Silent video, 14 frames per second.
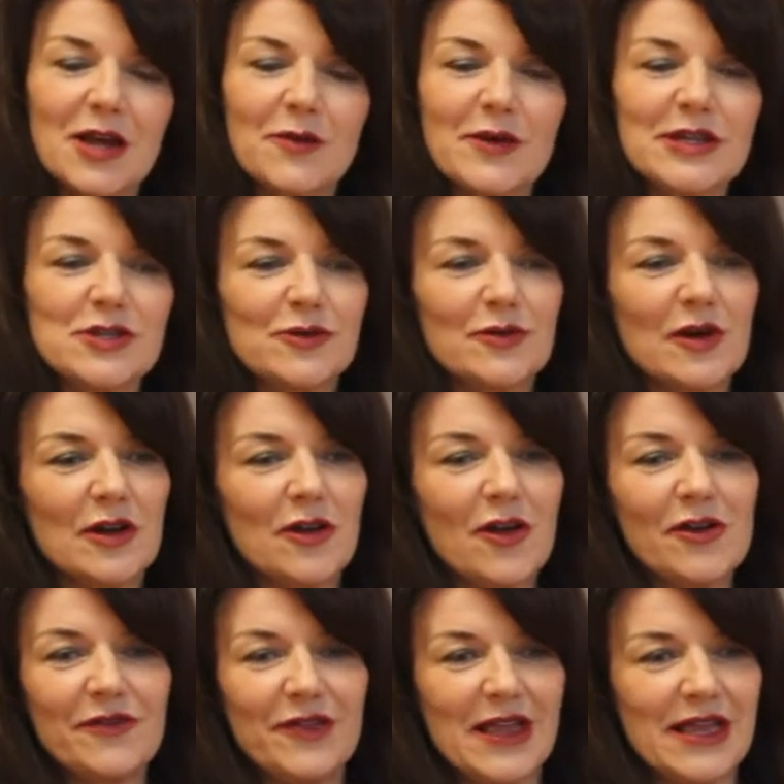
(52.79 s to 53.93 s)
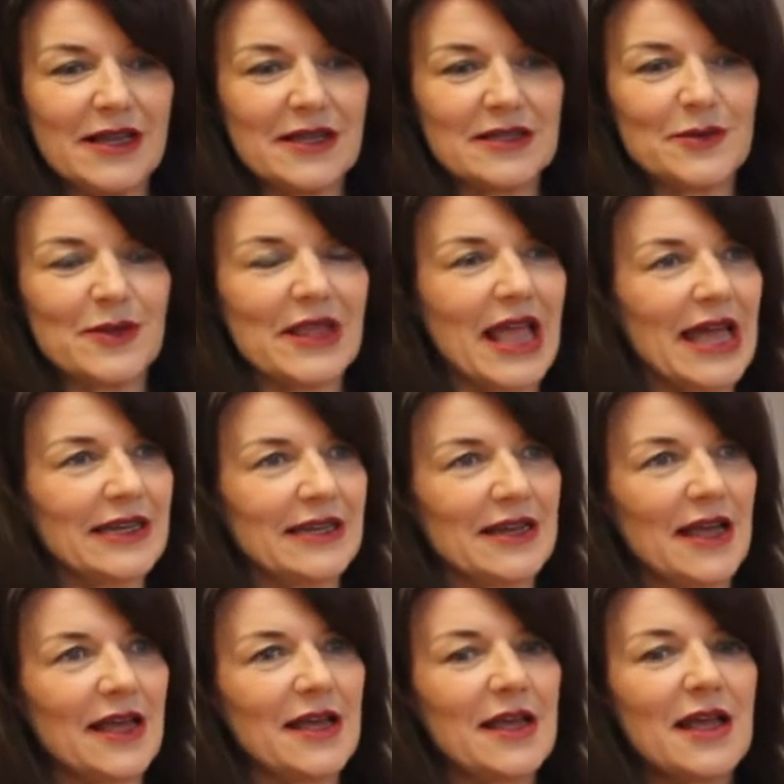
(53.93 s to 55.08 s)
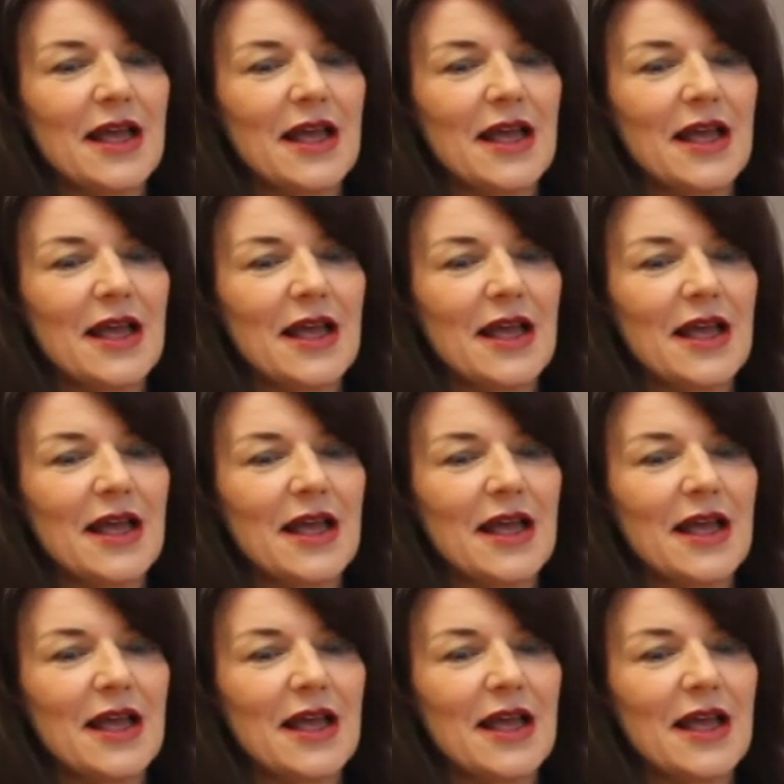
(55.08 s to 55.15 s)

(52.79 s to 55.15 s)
We do a lot of things with Canada